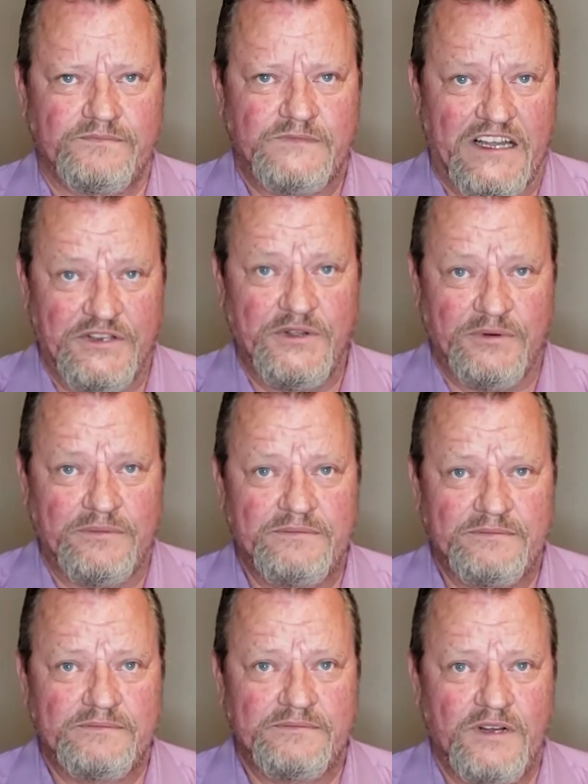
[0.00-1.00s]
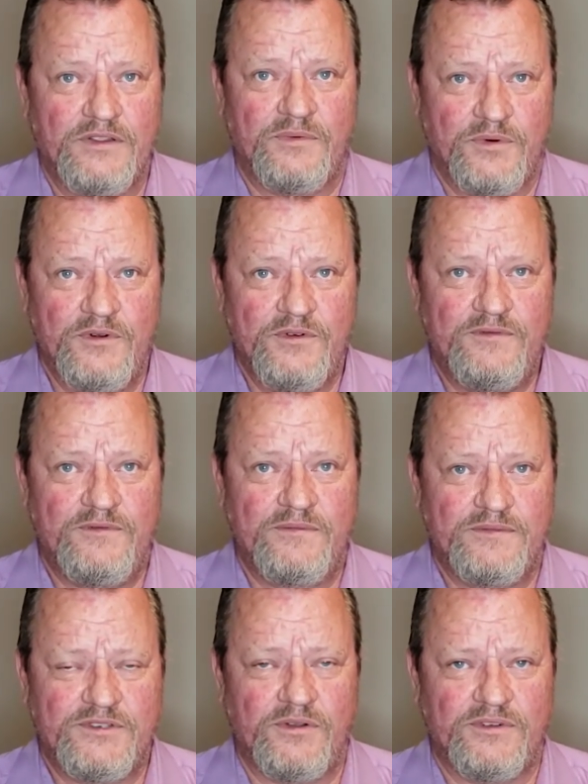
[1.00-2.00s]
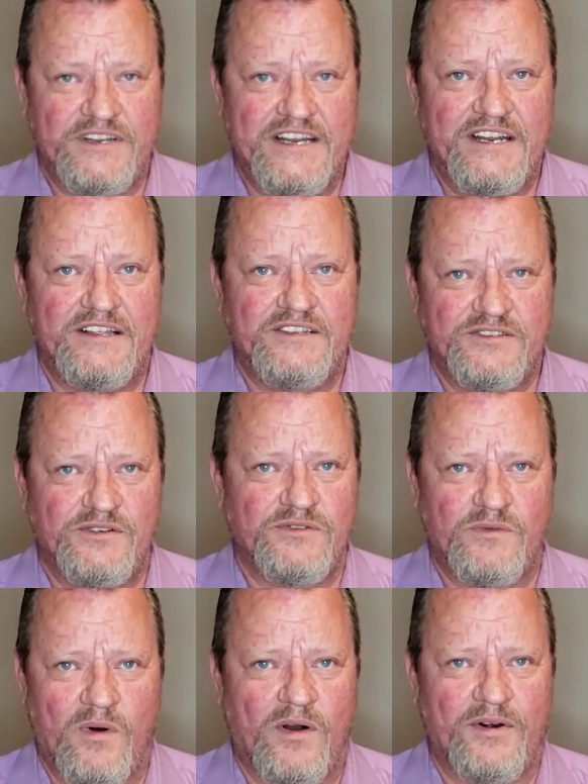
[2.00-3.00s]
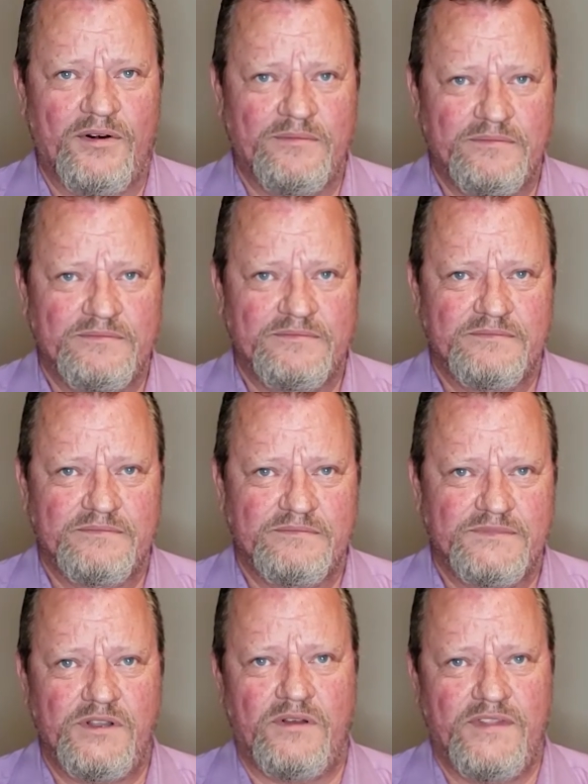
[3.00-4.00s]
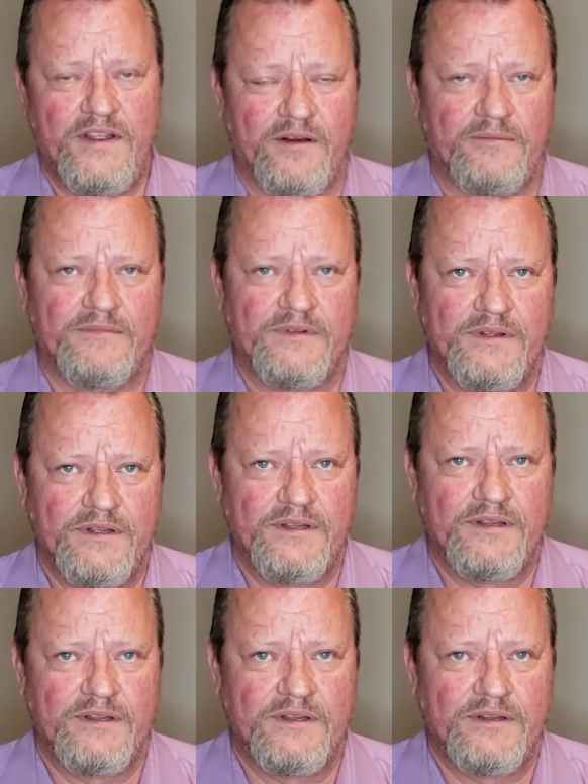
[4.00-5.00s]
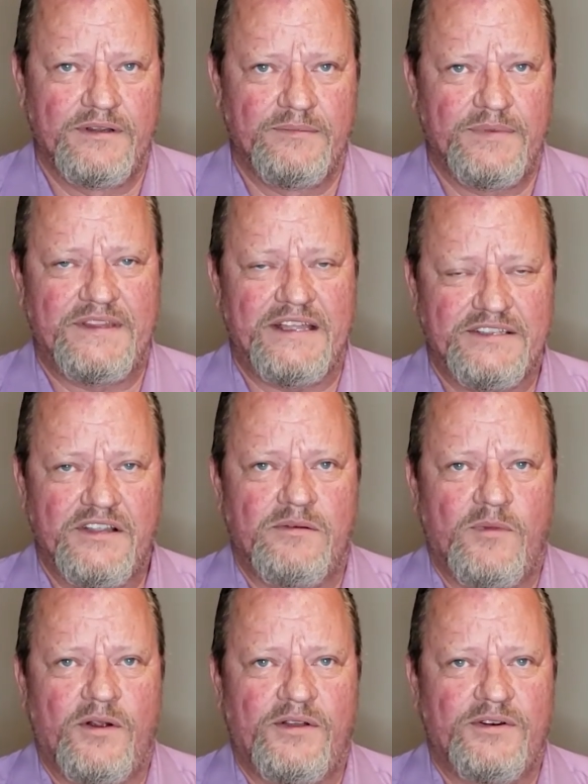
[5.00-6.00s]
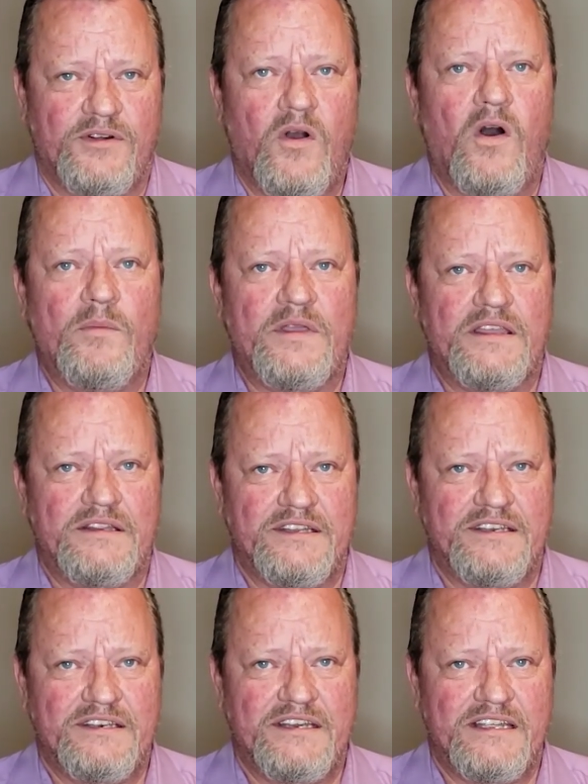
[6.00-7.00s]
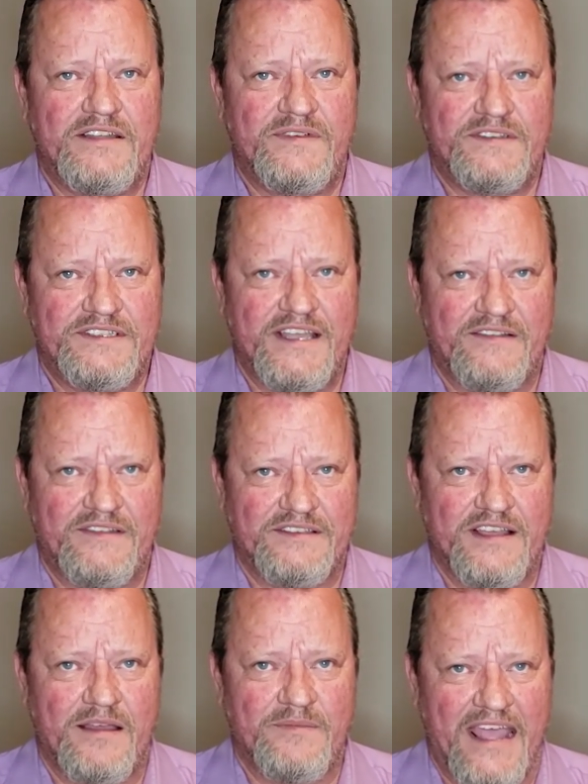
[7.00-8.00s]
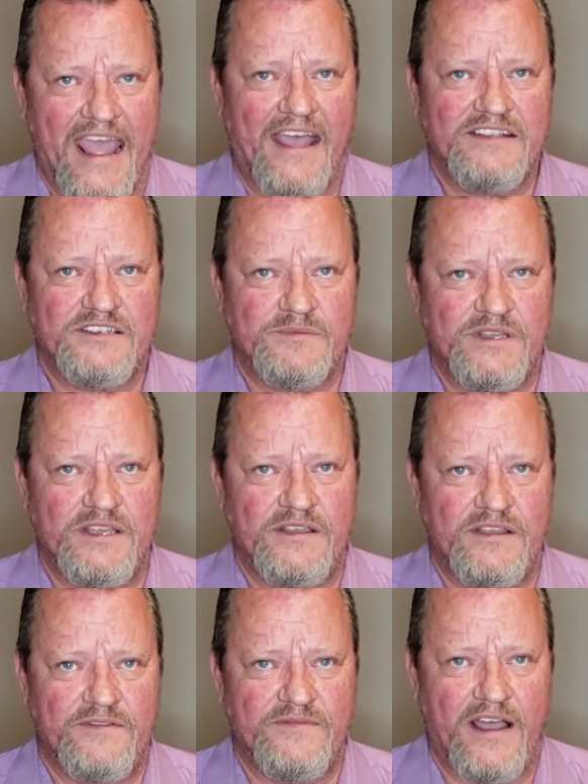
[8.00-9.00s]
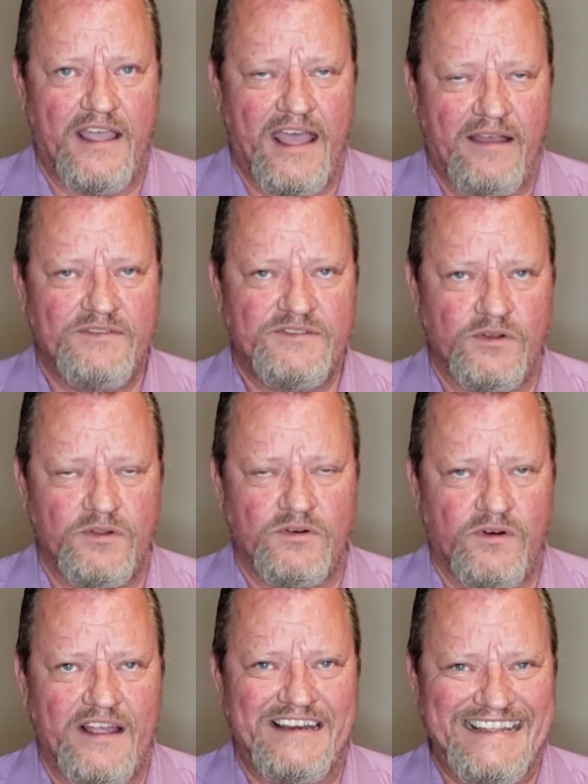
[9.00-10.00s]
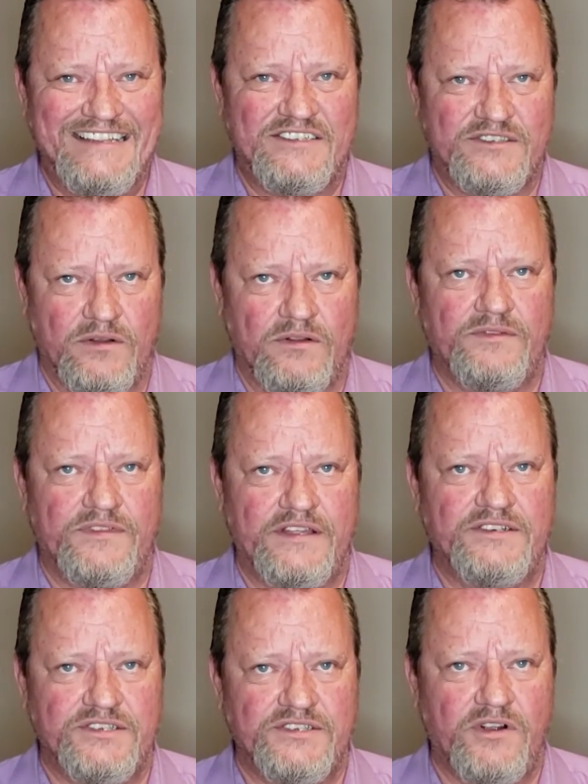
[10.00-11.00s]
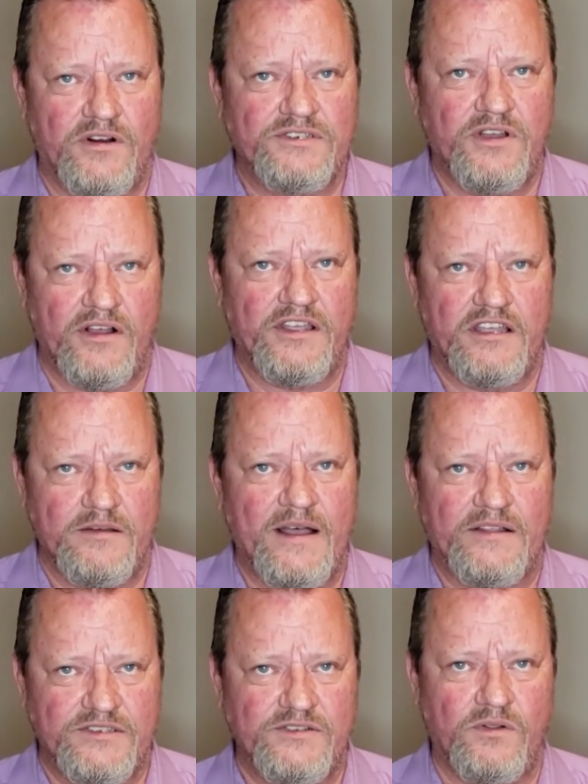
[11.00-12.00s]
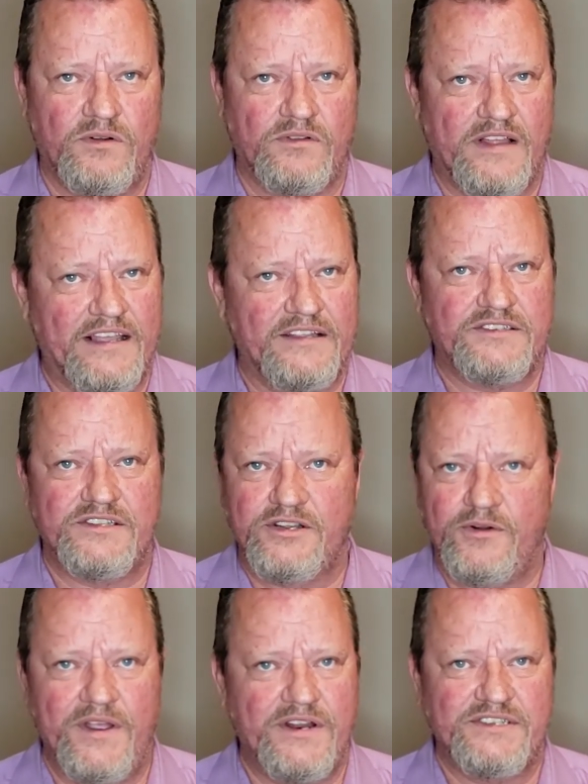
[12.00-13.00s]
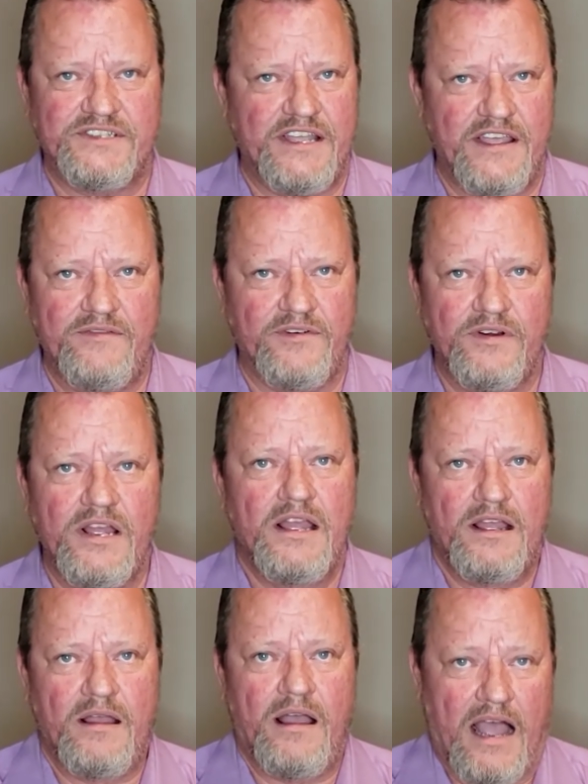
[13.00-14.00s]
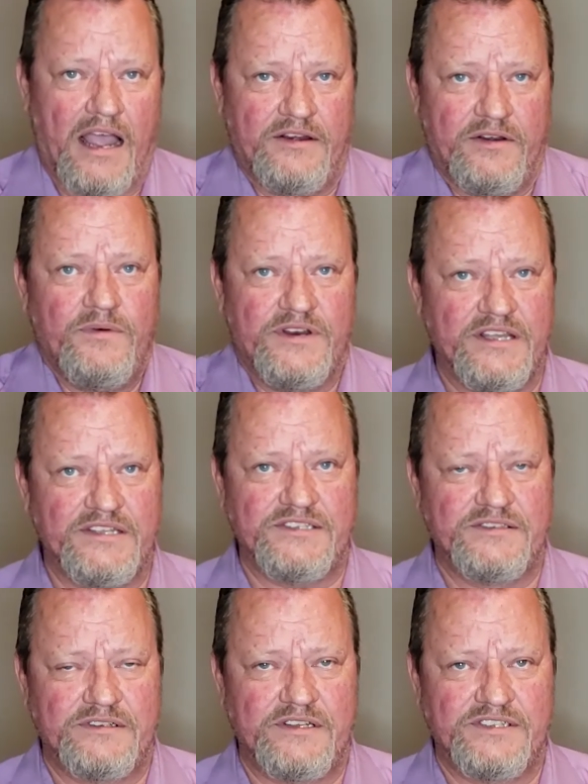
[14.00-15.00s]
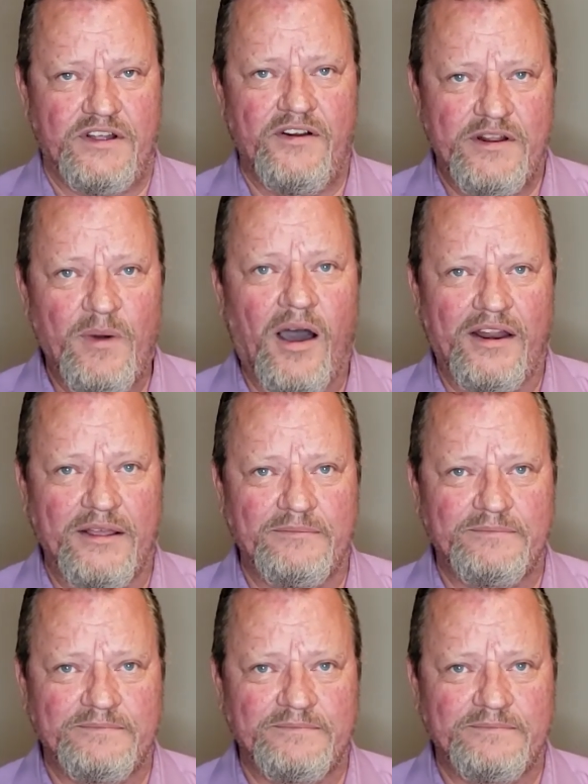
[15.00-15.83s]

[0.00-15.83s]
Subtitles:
I do. On the roof, solar heating, solar water, it's all there. But that telemarketer called me and didn't even take the time to ask me if I have solar or I need solar. They just start talking about solar like it's the greatest thing ever. I know it is because I already bought it.